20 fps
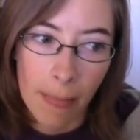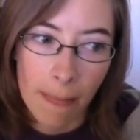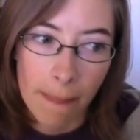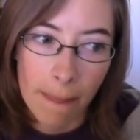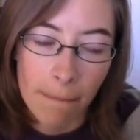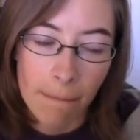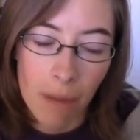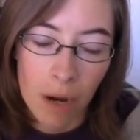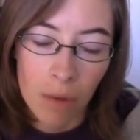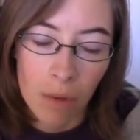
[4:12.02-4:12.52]

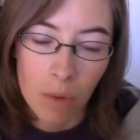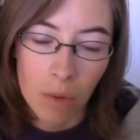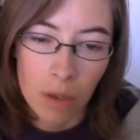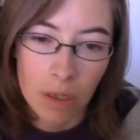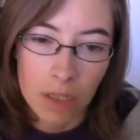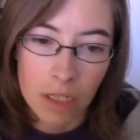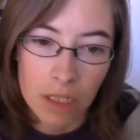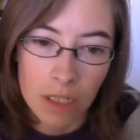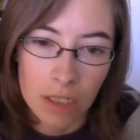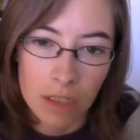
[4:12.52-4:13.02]
My
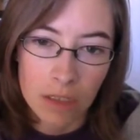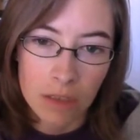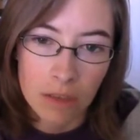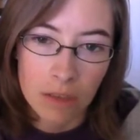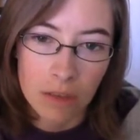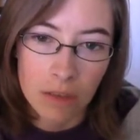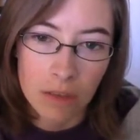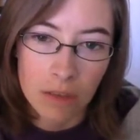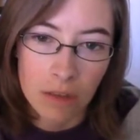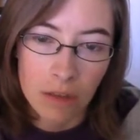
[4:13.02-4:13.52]
work
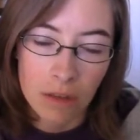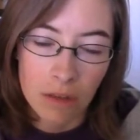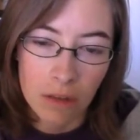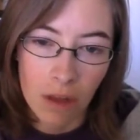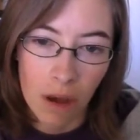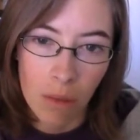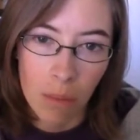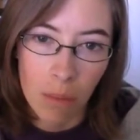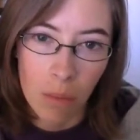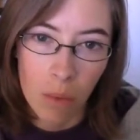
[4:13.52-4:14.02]
is a
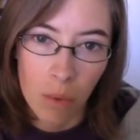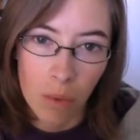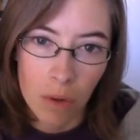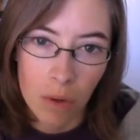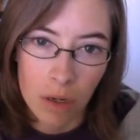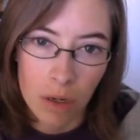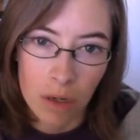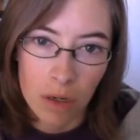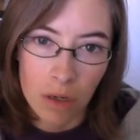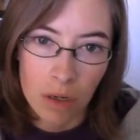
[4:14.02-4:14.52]
lot
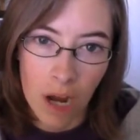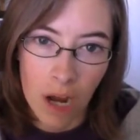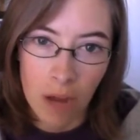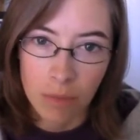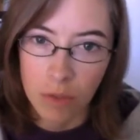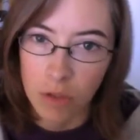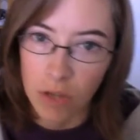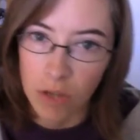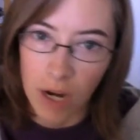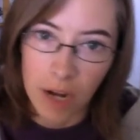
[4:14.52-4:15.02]
more
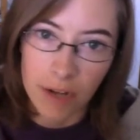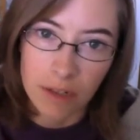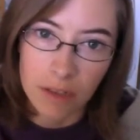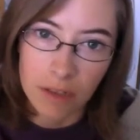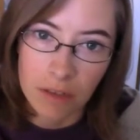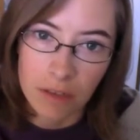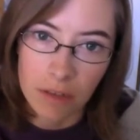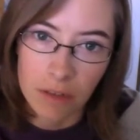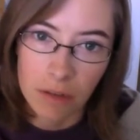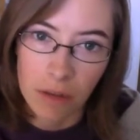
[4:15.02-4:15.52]
abstract,
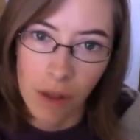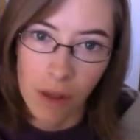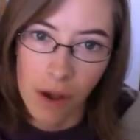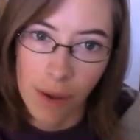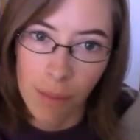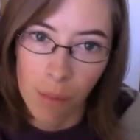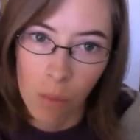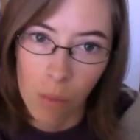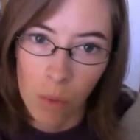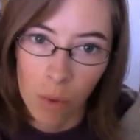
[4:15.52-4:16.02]
a lot
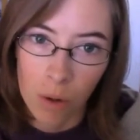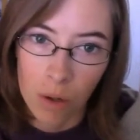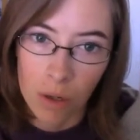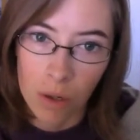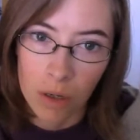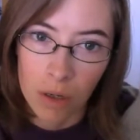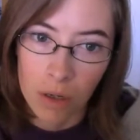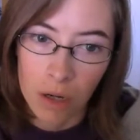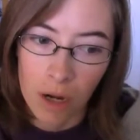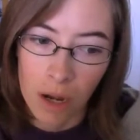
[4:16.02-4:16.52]

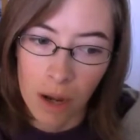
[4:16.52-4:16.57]
more